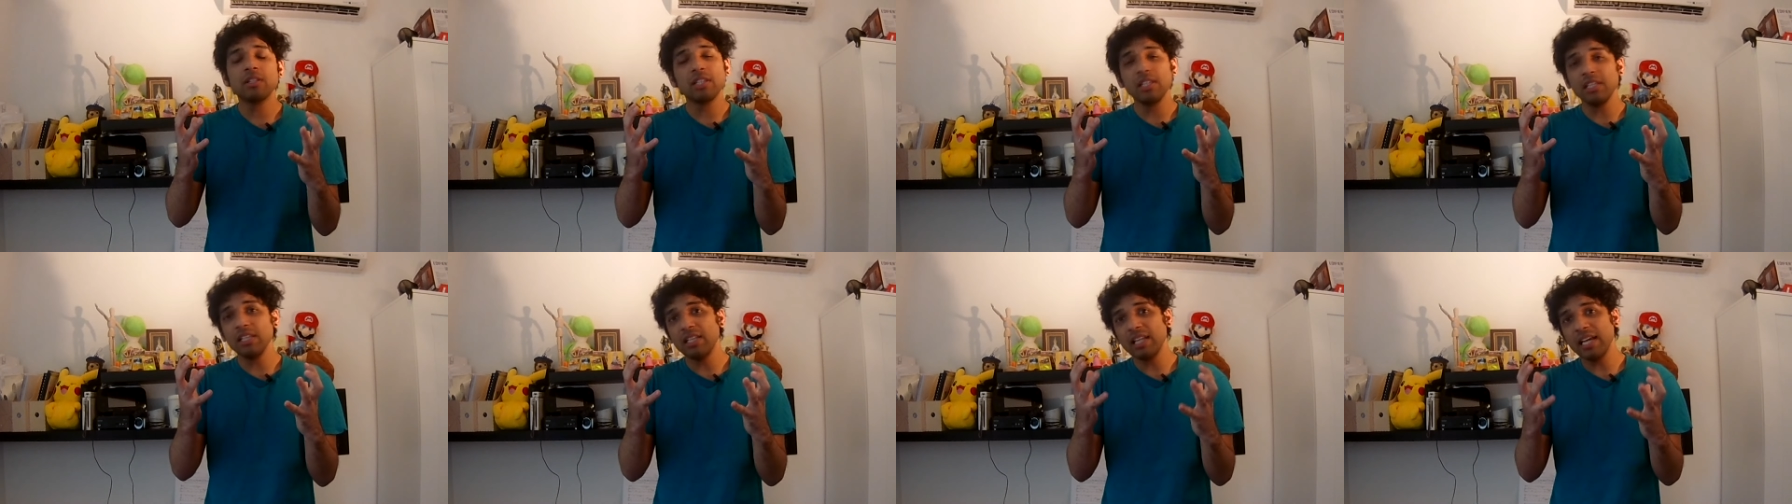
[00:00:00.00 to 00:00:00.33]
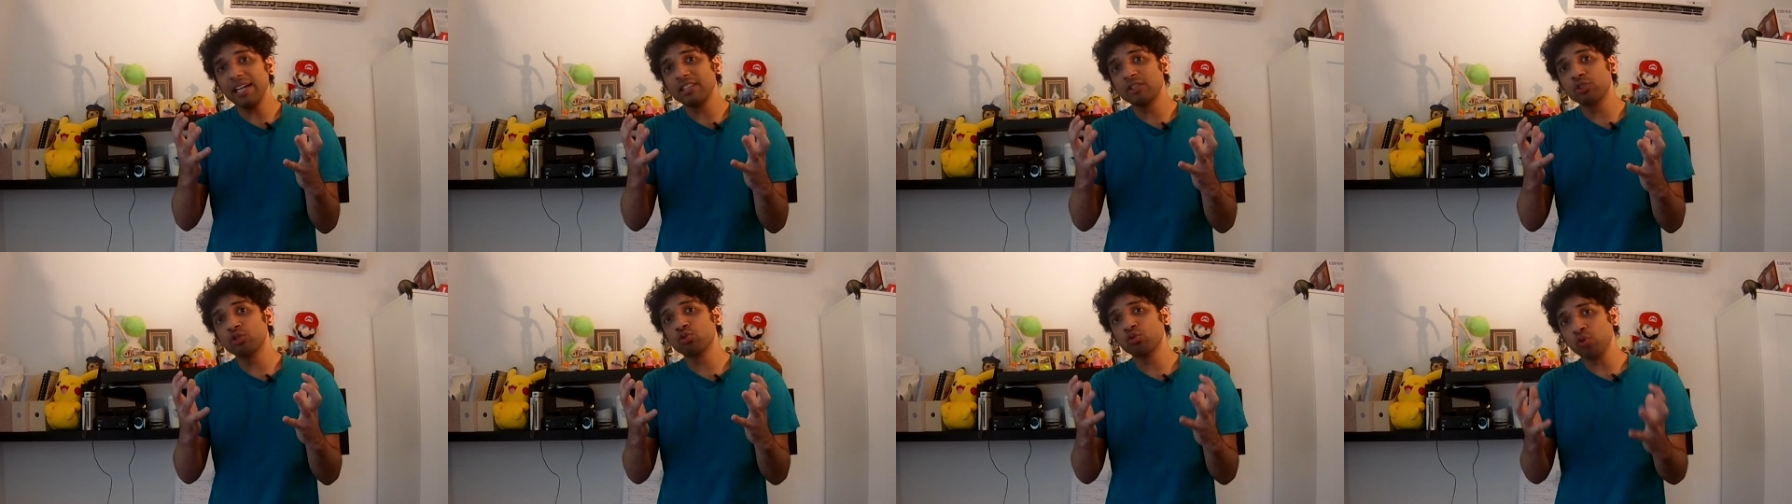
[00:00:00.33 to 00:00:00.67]
She
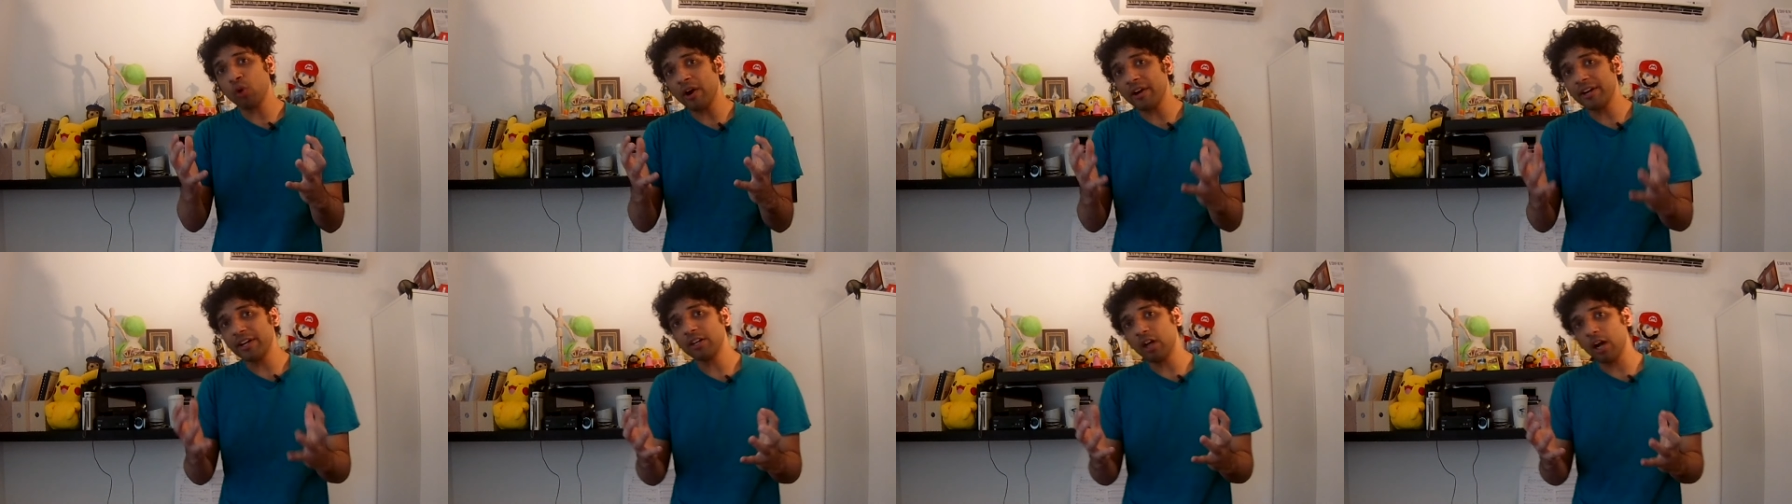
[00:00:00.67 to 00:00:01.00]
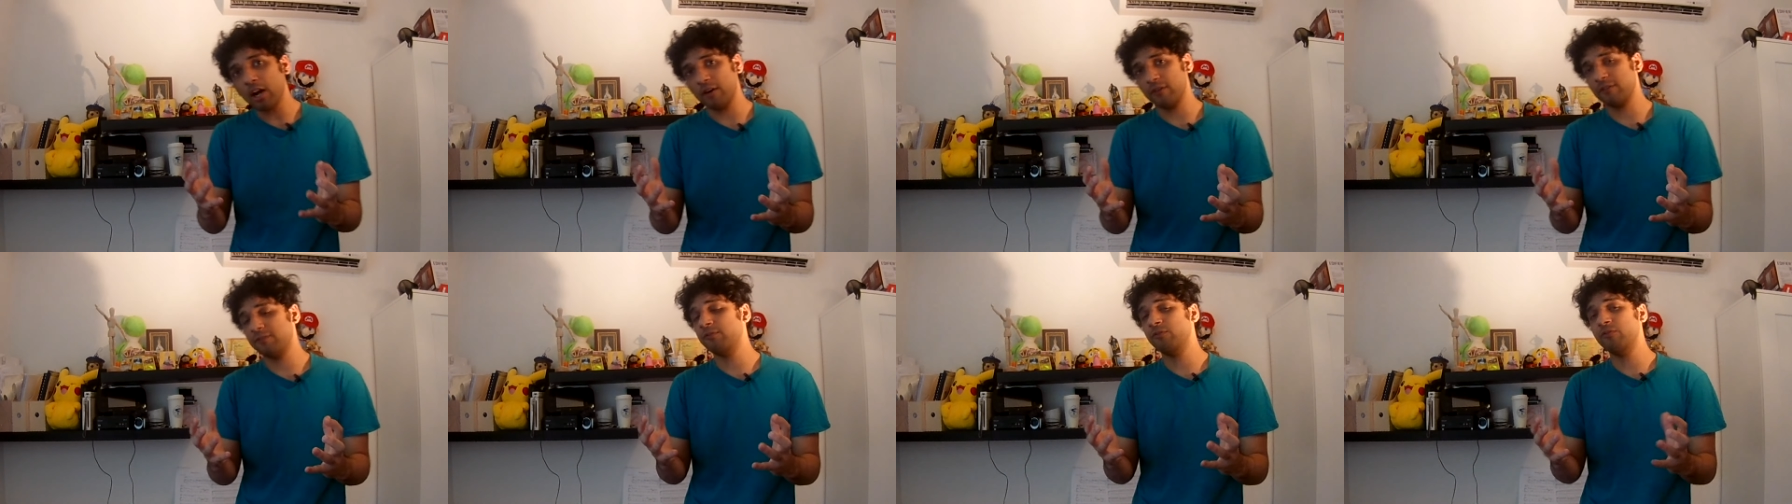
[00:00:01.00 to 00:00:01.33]
did shrug it
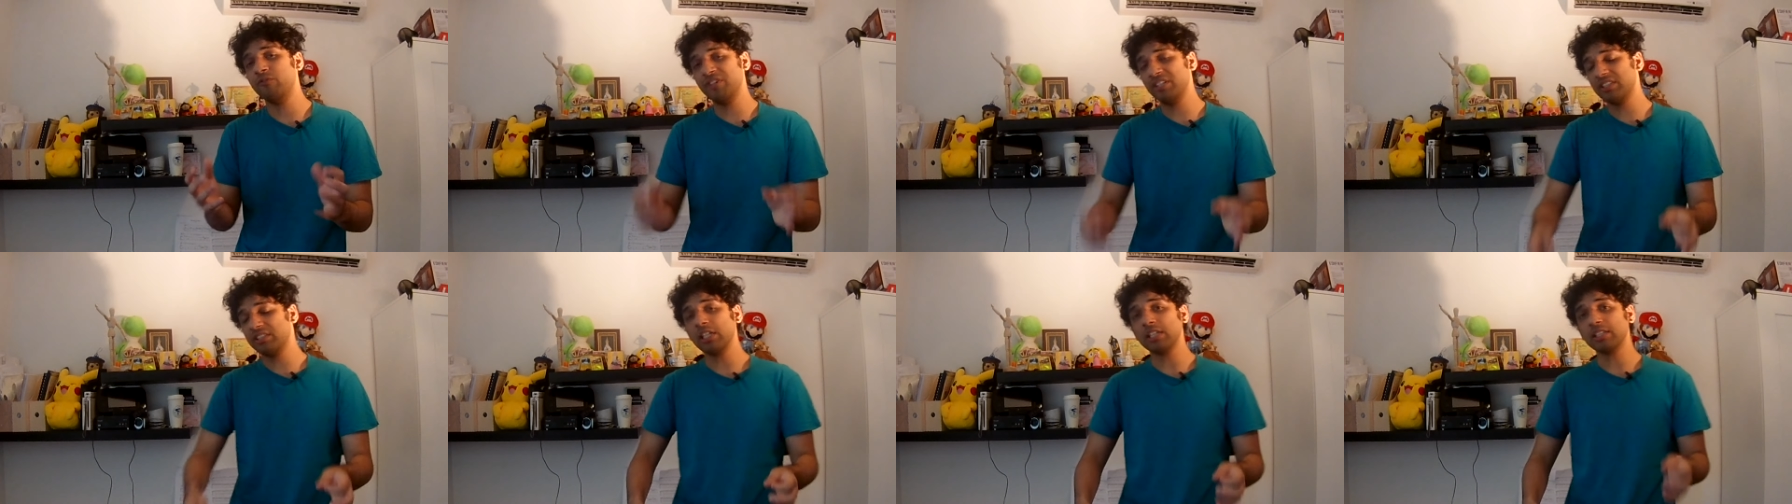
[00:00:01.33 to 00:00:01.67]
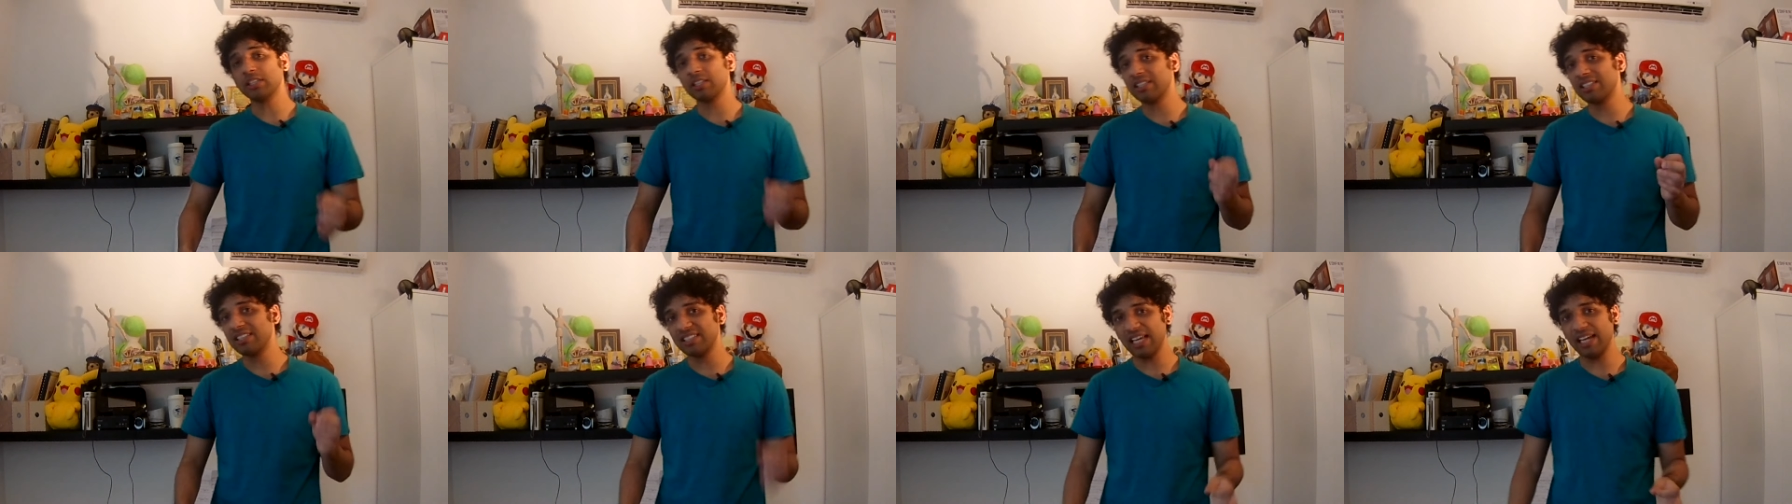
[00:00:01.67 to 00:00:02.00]
off with
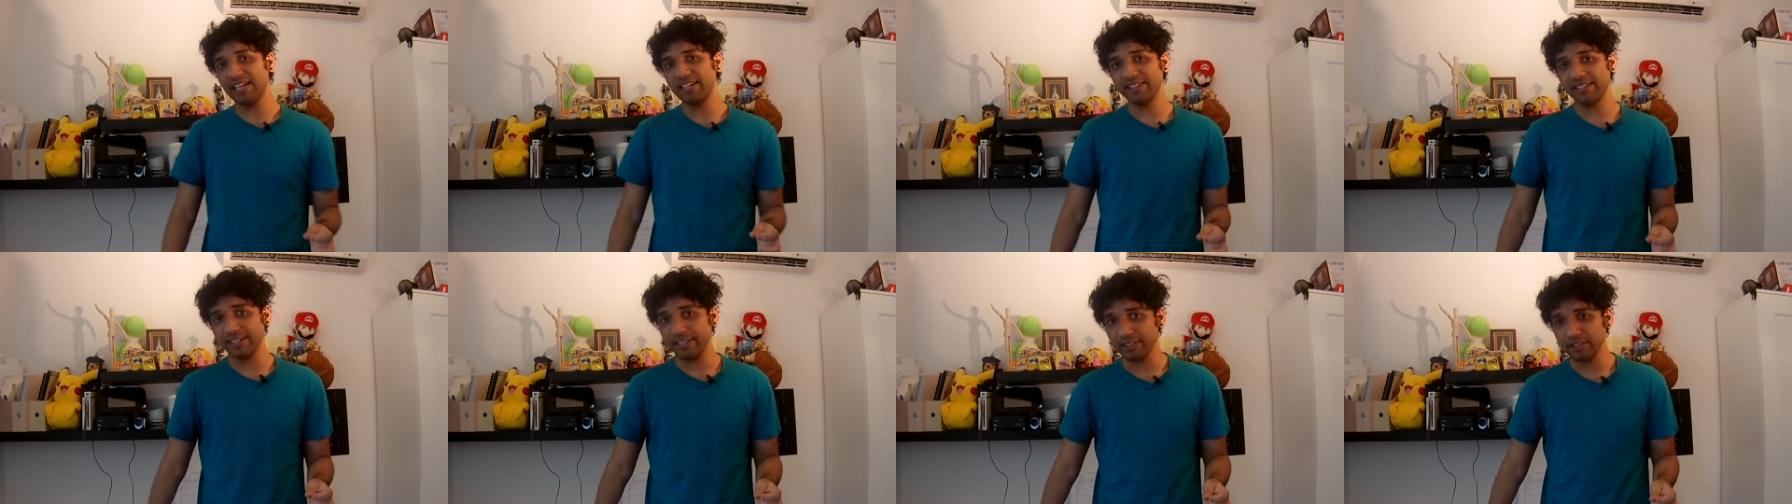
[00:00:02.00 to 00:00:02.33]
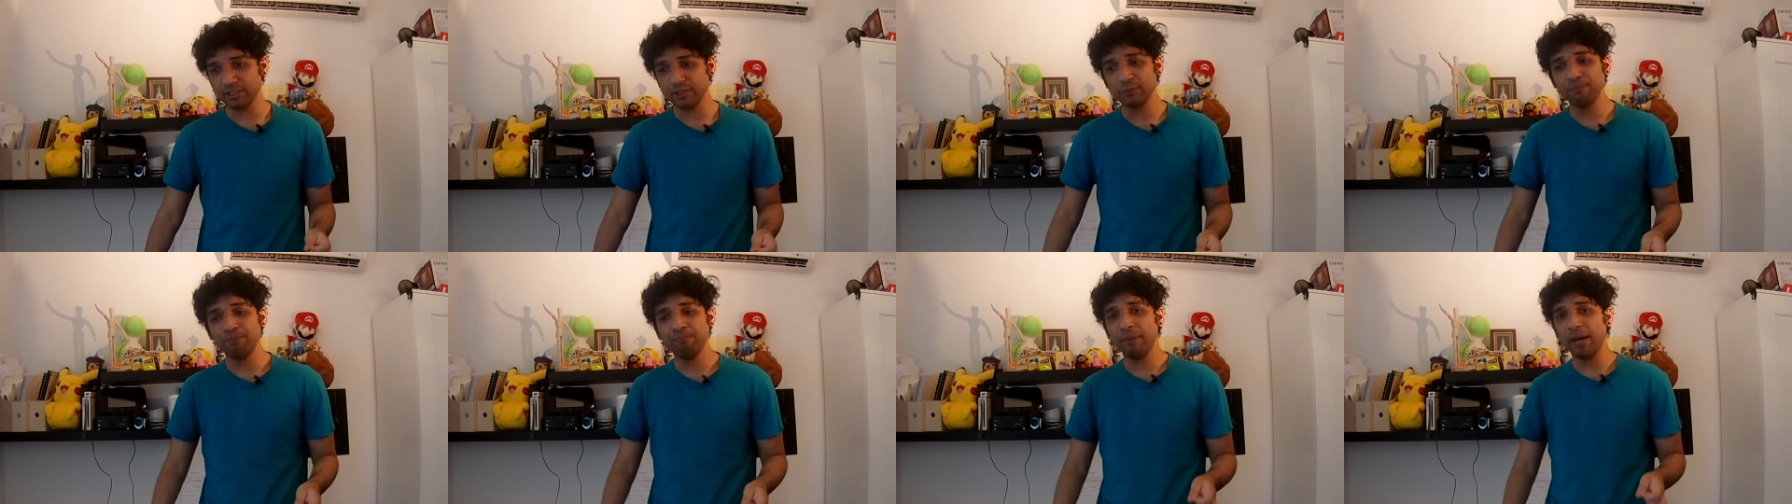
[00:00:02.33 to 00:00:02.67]
just a
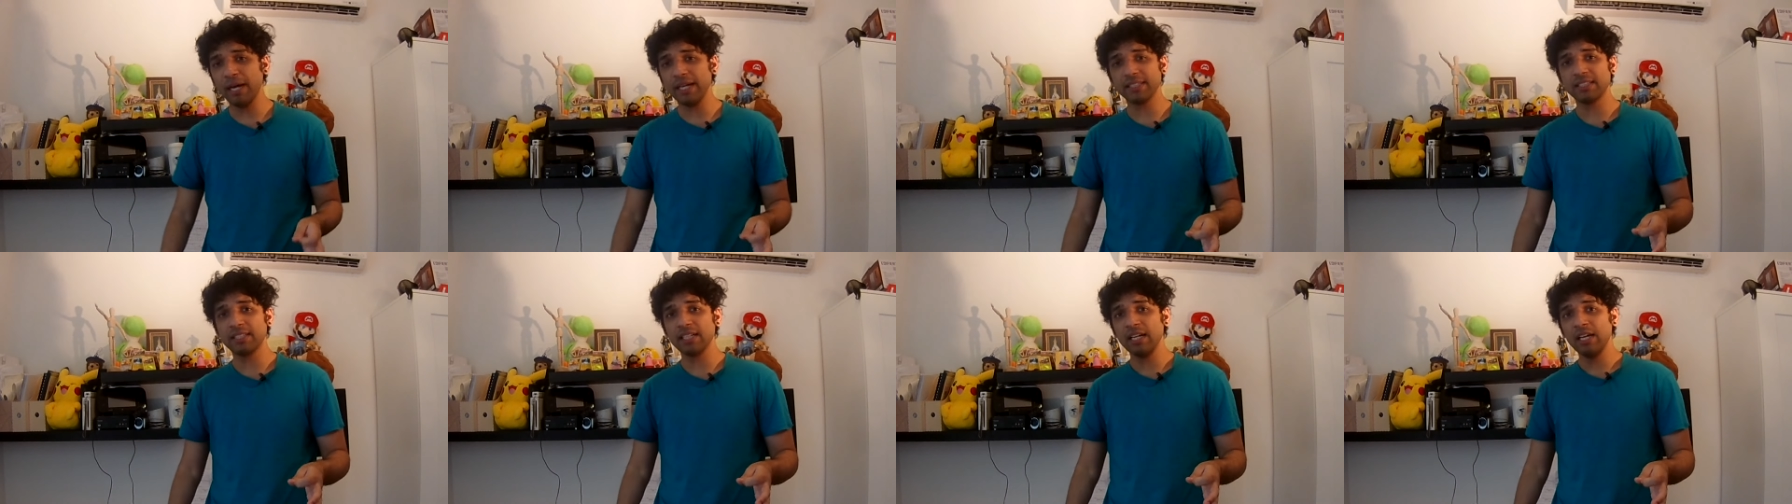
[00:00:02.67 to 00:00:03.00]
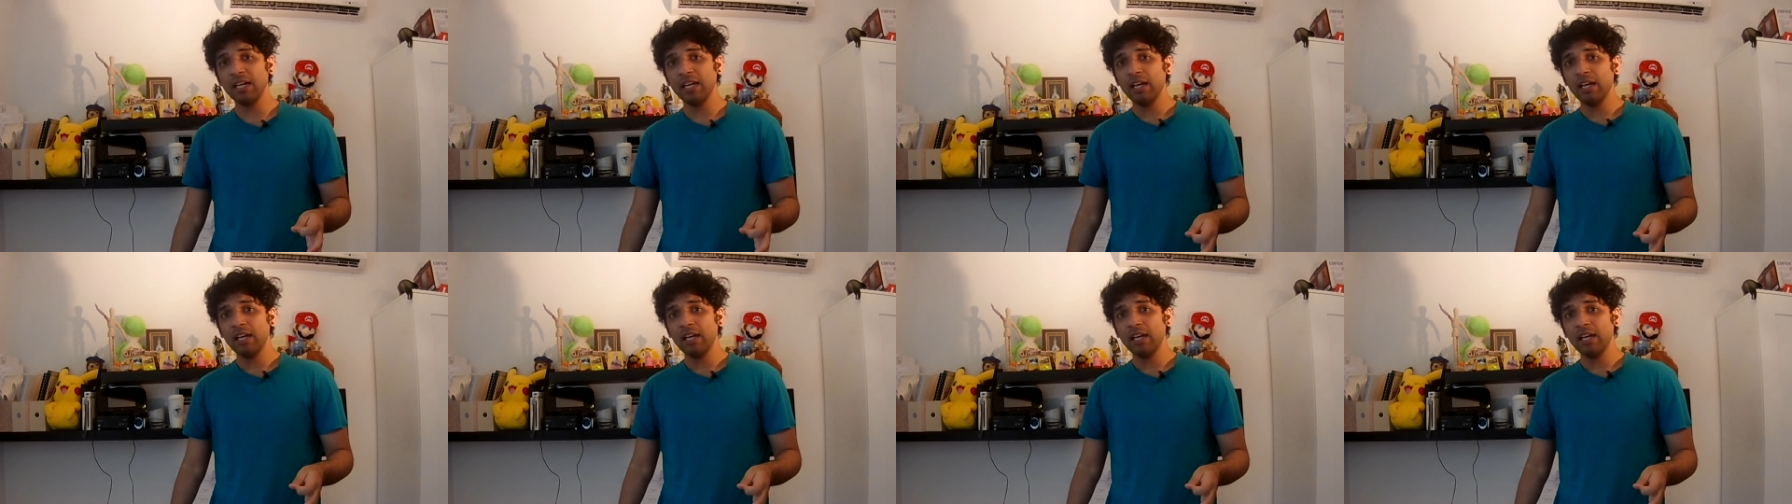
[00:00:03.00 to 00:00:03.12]
sentence, but